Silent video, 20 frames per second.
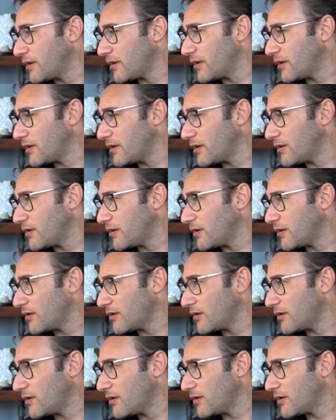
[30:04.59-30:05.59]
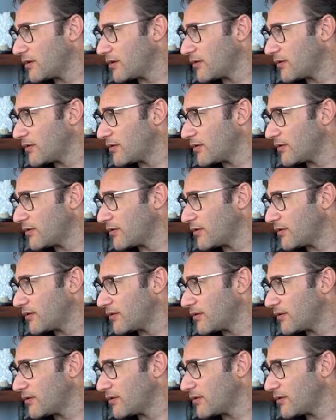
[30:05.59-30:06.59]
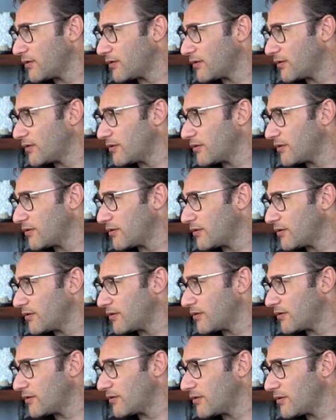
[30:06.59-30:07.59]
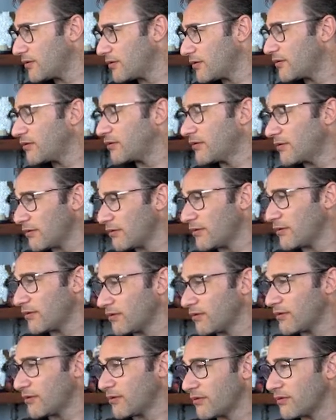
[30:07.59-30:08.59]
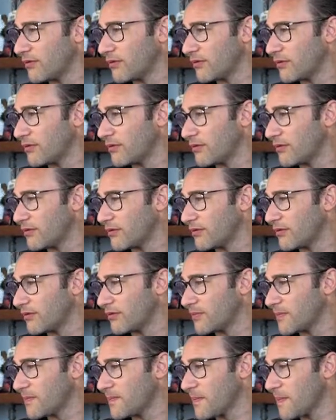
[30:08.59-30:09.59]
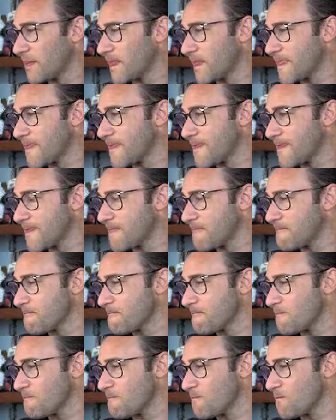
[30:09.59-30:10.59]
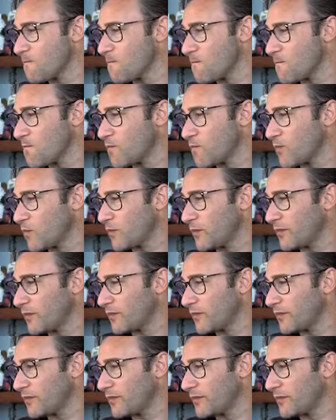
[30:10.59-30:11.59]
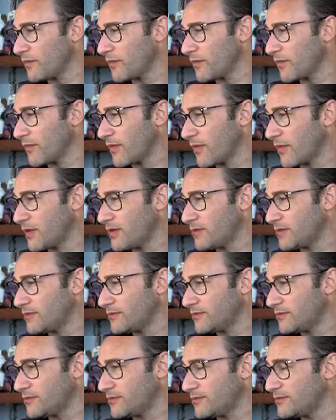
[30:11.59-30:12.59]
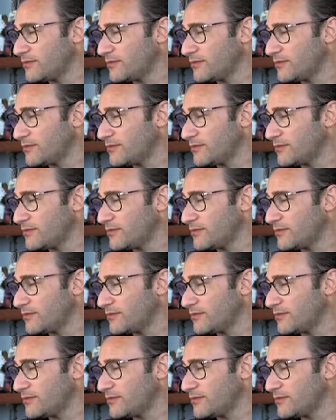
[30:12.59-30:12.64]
The person shown says nothing.